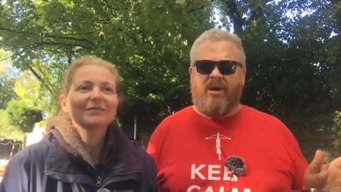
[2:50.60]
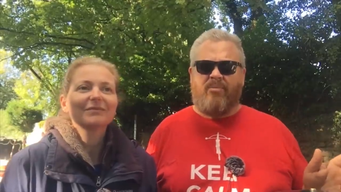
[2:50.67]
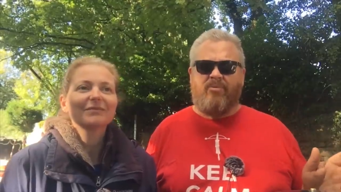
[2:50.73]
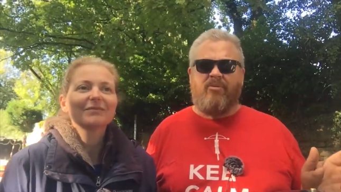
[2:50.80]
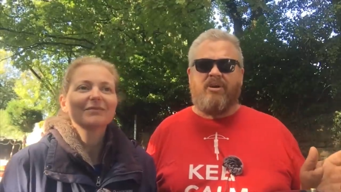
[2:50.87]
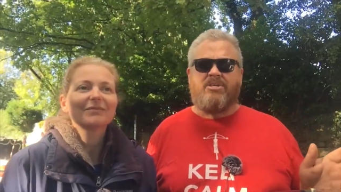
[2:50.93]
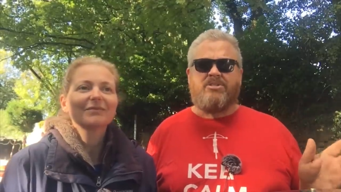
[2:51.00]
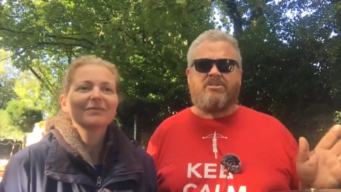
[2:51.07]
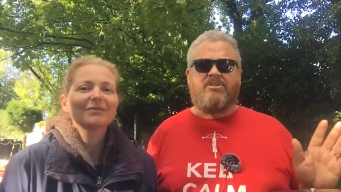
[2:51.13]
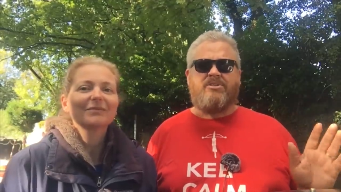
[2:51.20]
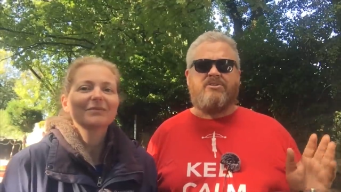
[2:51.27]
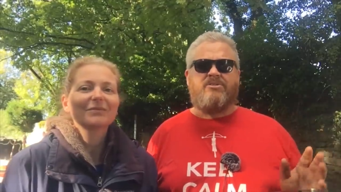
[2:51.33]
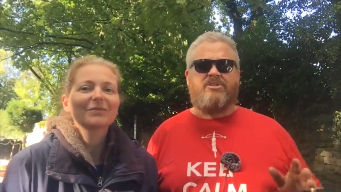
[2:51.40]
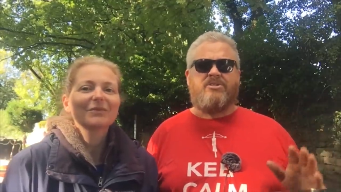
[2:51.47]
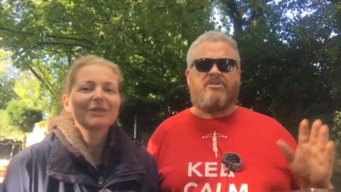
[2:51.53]
Speaker 1: operation.
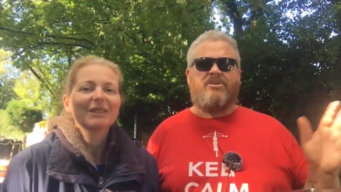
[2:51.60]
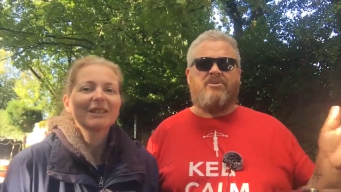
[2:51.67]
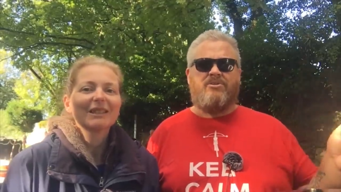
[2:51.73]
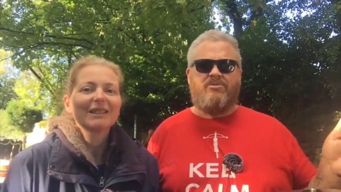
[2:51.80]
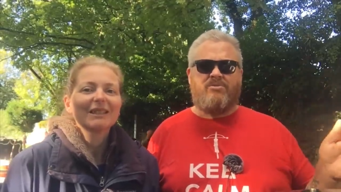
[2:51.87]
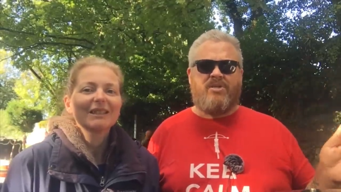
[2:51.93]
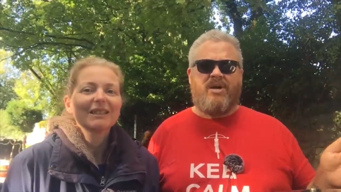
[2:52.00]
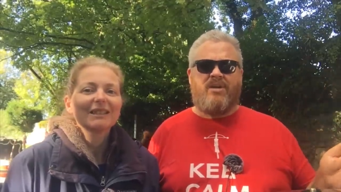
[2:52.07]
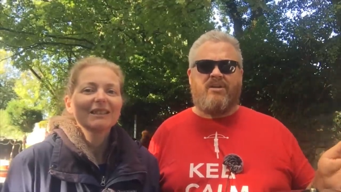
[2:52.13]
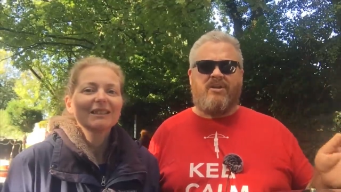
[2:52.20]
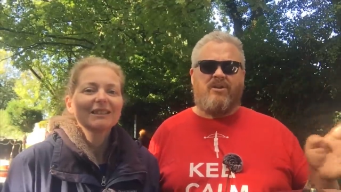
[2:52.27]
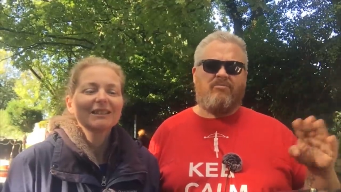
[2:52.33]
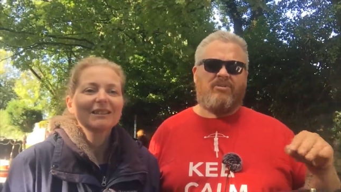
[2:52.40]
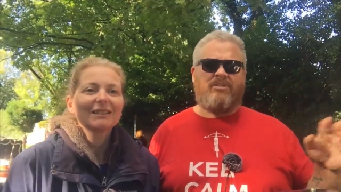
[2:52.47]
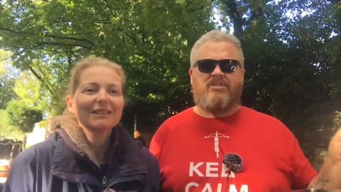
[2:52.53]
You just, you do that,
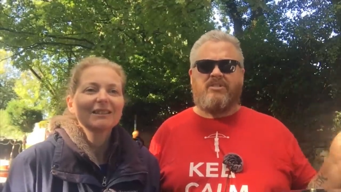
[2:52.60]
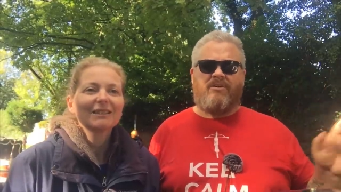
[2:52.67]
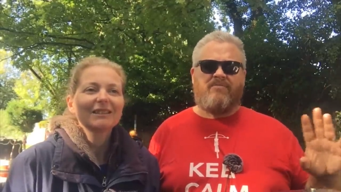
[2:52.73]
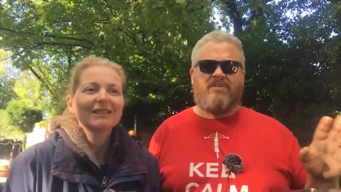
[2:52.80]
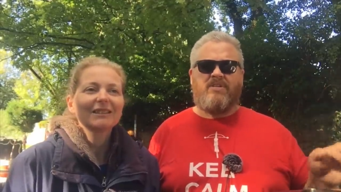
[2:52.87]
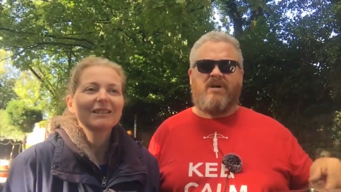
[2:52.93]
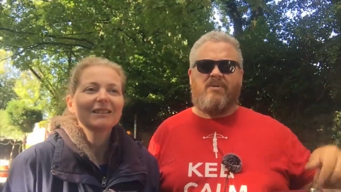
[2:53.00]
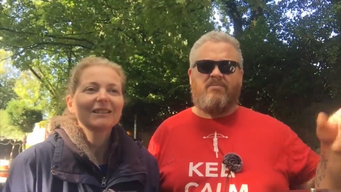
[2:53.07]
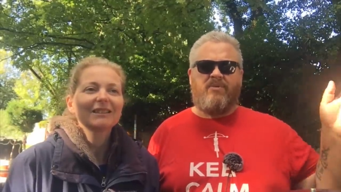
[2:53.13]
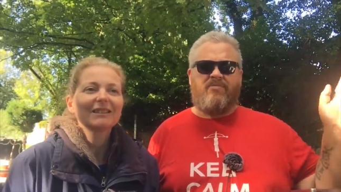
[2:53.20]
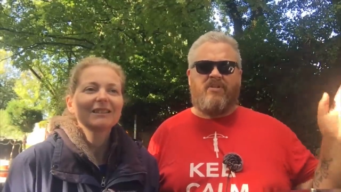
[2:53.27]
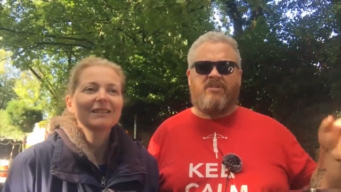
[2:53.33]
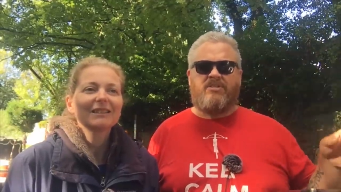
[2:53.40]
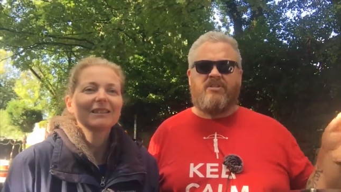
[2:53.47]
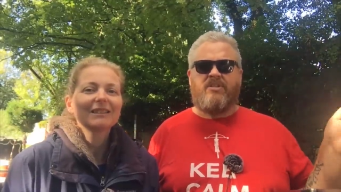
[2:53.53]
you rinse off the top, you
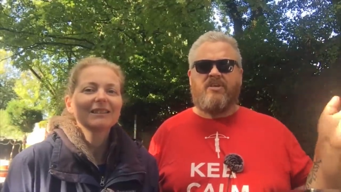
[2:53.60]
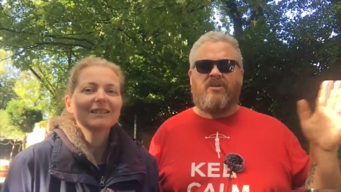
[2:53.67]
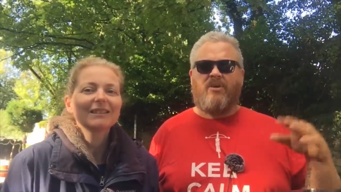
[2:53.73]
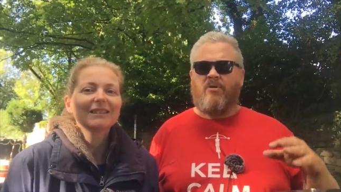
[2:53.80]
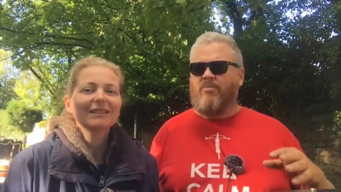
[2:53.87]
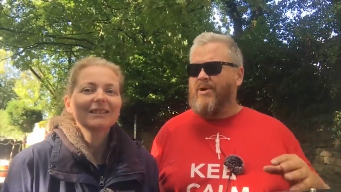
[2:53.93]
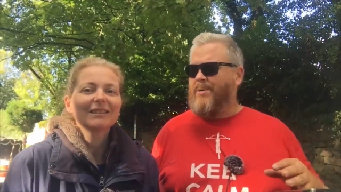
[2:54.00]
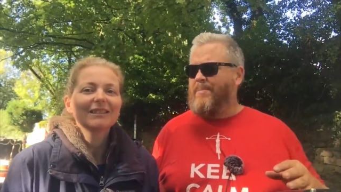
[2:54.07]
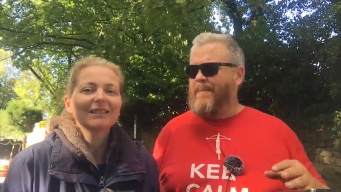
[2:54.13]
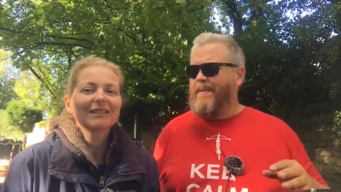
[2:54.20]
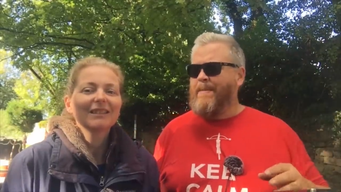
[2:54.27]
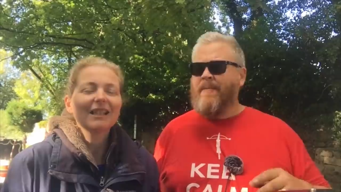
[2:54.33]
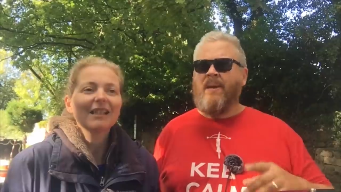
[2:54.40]
flush the thing, no problem.